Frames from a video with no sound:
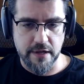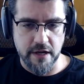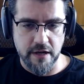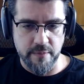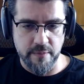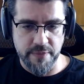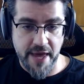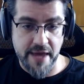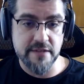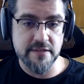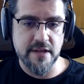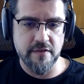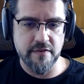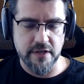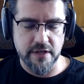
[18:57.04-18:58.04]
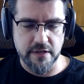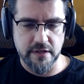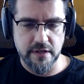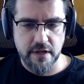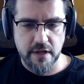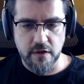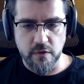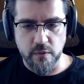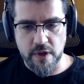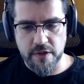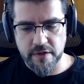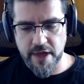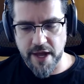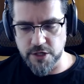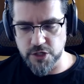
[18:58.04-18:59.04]
Um, that is evident.
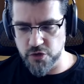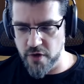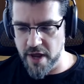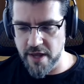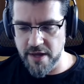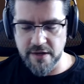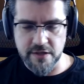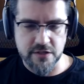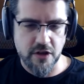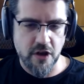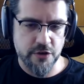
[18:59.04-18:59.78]
Whether that trend is